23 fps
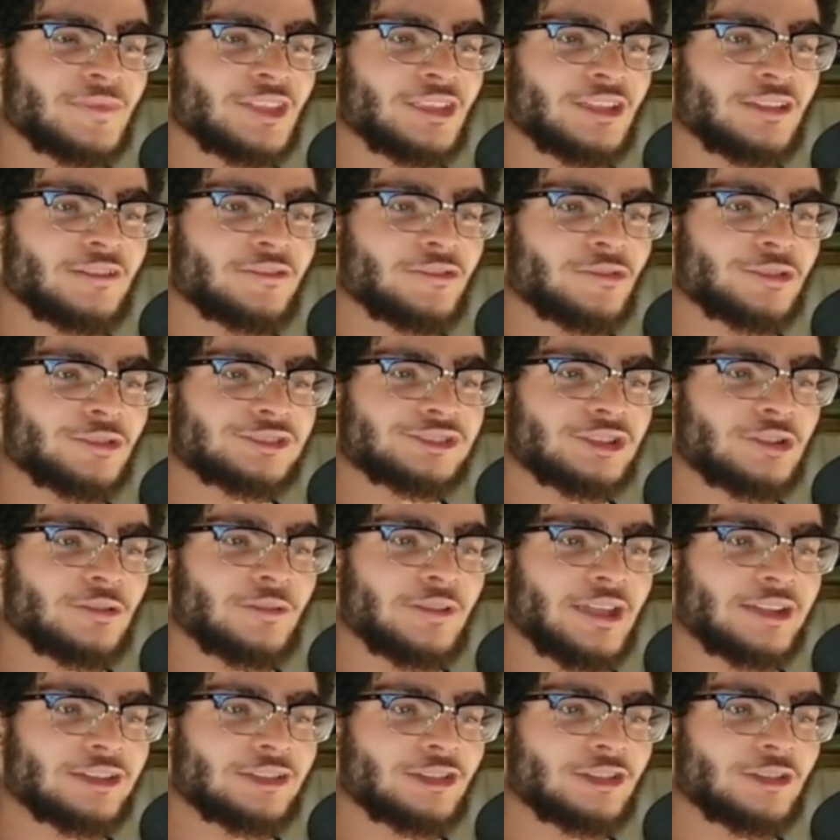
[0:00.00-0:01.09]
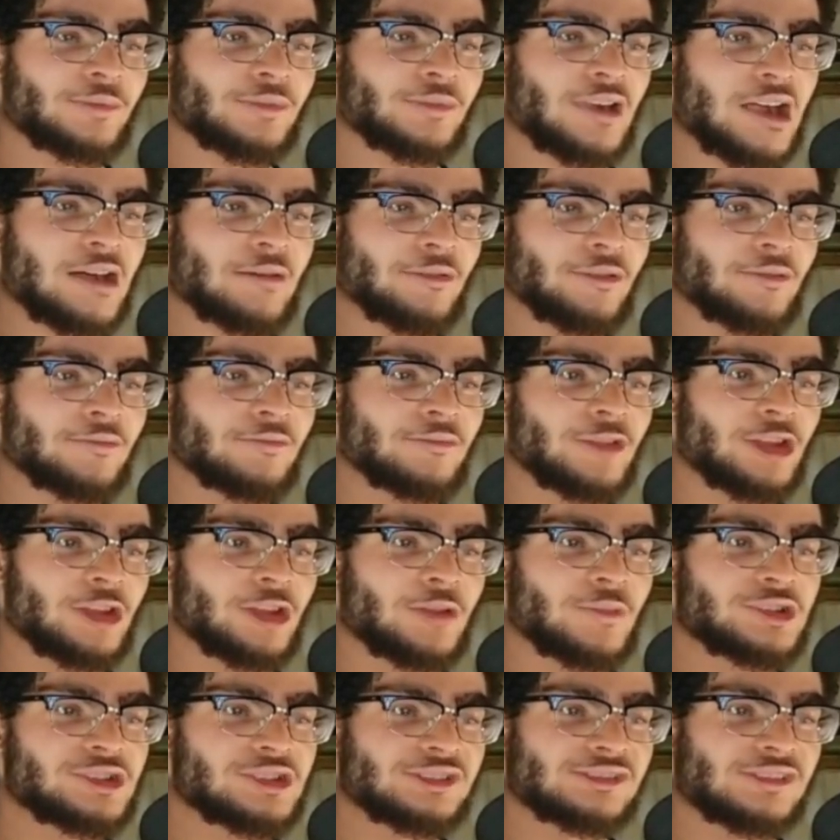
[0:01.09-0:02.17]
Of course, to go handle the problem.
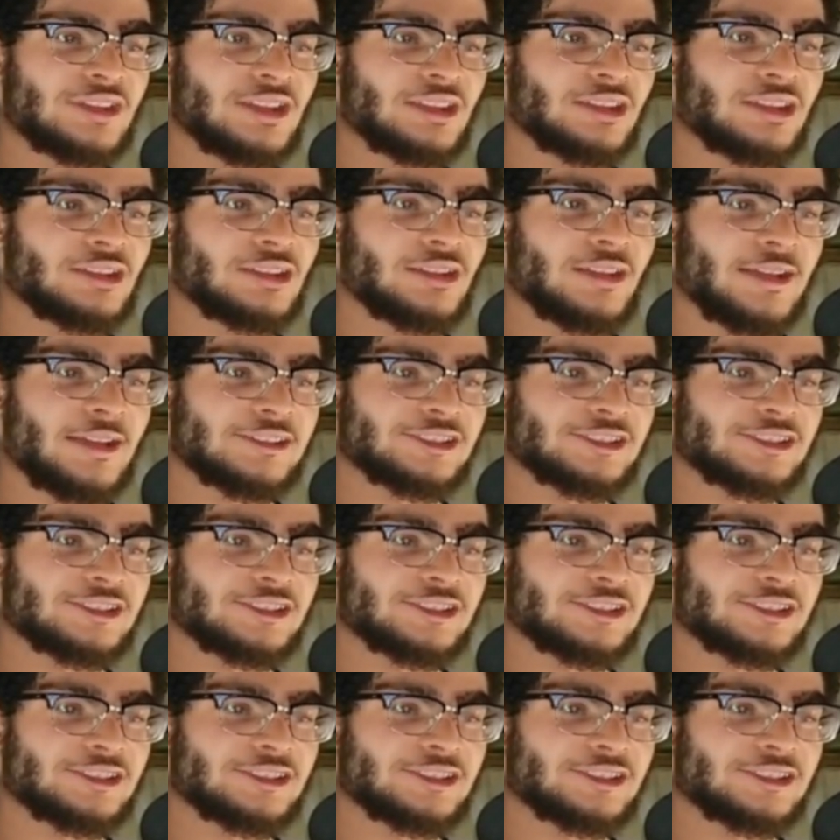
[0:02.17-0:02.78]
But she's taking a nice